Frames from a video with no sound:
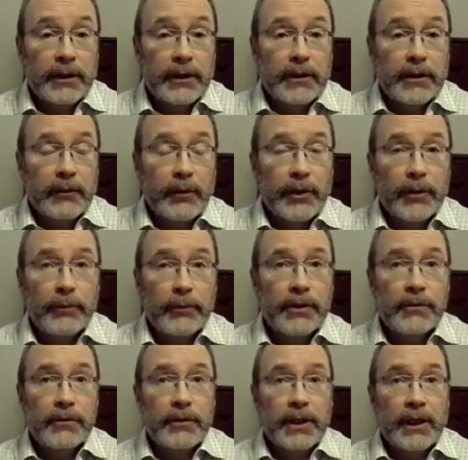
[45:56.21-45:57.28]
and whether
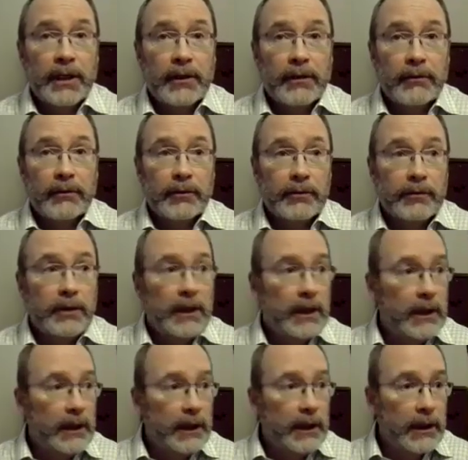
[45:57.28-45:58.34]
we do that through
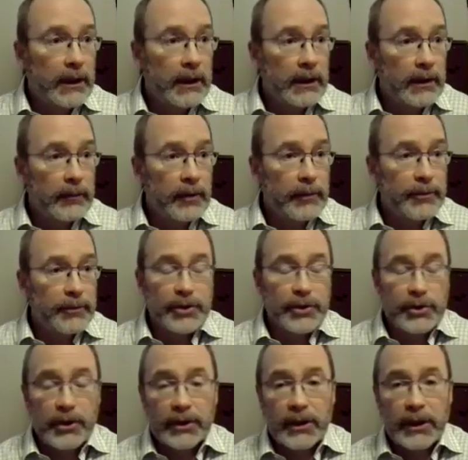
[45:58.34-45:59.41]
a
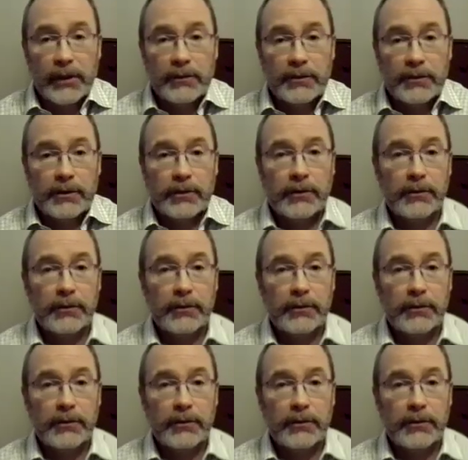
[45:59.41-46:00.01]
position on council